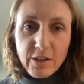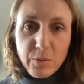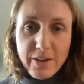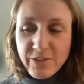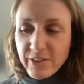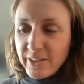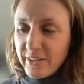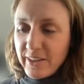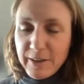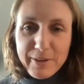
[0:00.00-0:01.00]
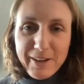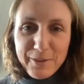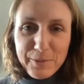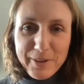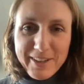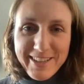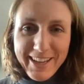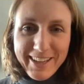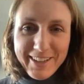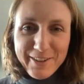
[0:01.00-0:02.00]
a good question. Does anyone else want to
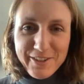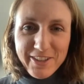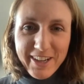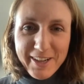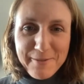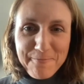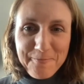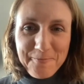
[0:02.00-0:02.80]
take it, or should I?